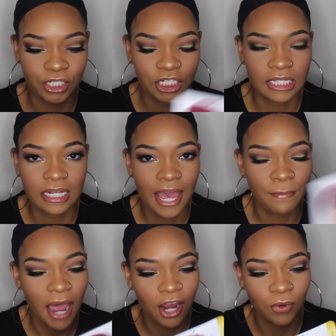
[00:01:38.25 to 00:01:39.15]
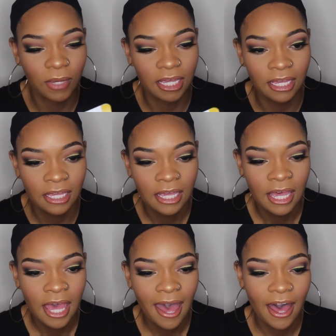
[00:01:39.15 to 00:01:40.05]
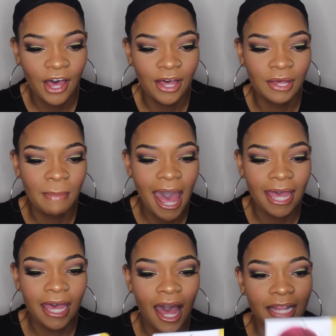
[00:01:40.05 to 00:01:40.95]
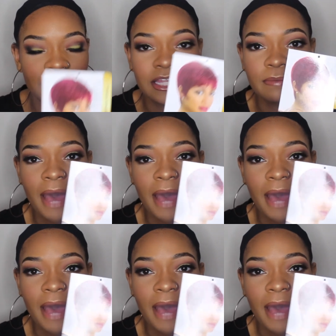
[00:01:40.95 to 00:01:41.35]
It's just an empire wig. I got the